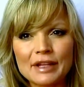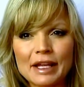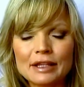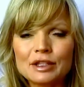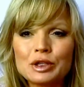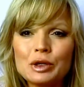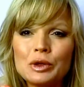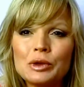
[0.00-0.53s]
like
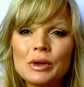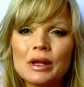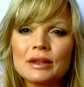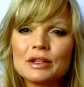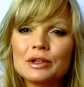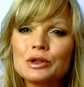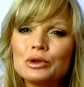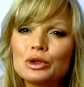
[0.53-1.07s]

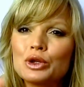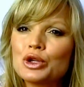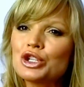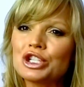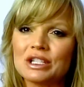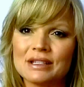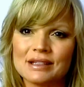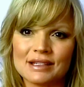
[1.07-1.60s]
little
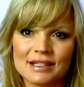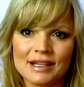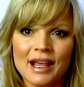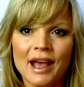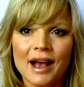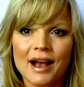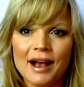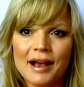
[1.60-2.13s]
cushions
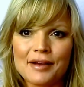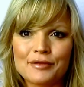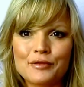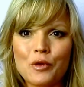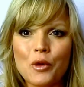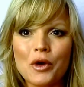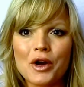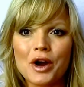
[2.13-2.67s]

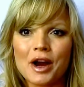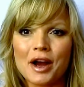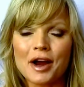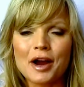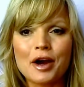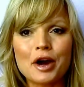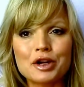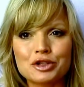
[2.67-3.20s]
for
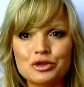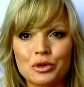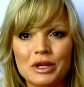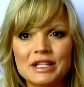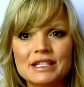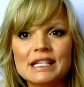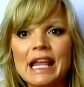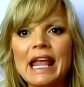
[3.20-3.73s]
our joints.